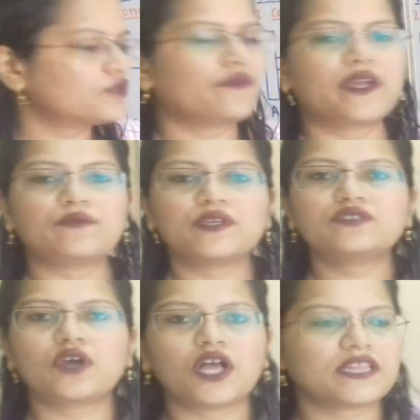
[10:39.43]
So when we
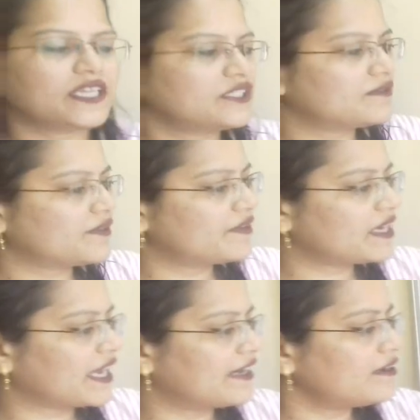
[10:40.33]
solve this, we
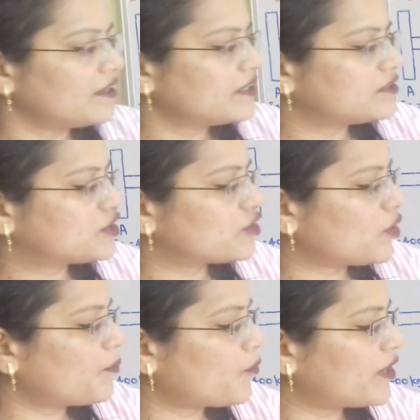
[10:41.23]
will get
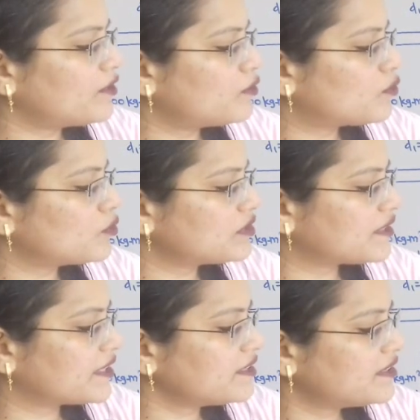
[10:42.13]

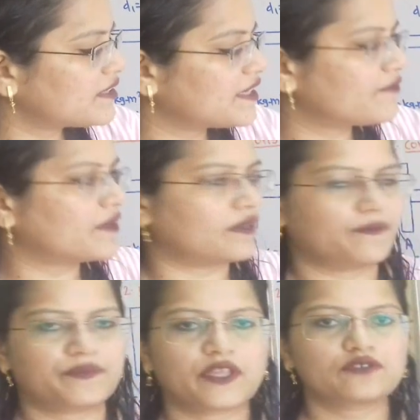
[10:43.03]
0.2331.
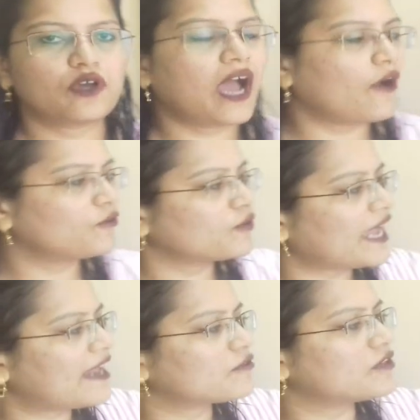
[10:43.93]
So how to
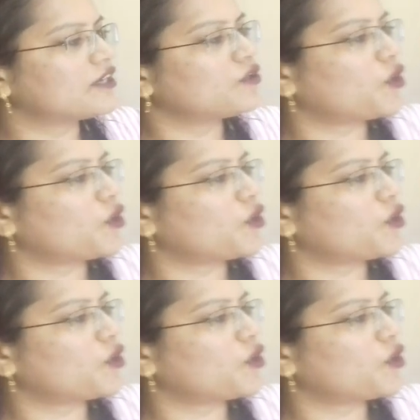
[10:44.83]
calculate